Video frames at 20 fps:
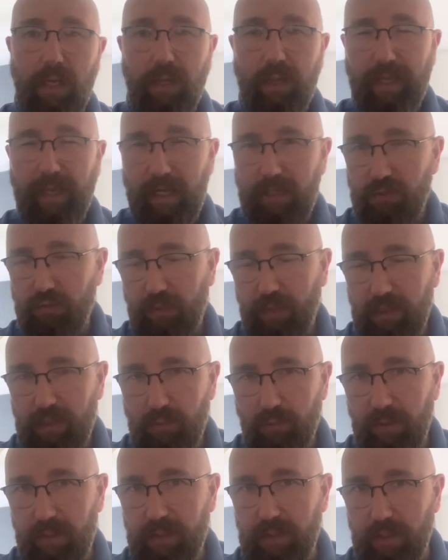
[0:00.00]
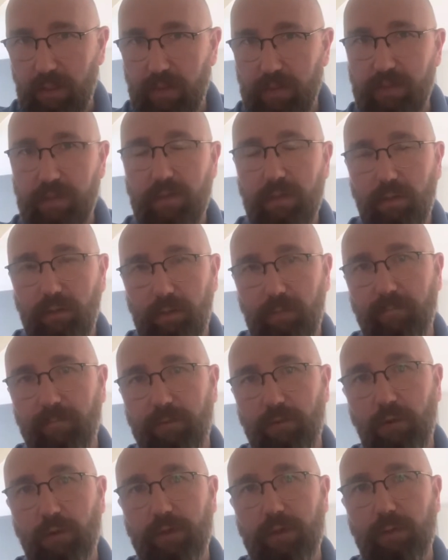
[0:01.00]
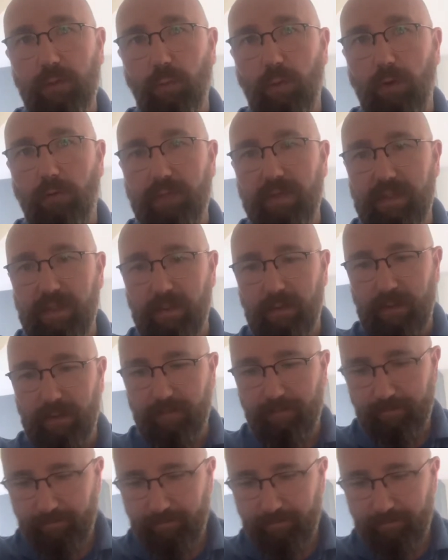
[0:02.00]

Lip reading: That straight away starts to null and void the warranty on it.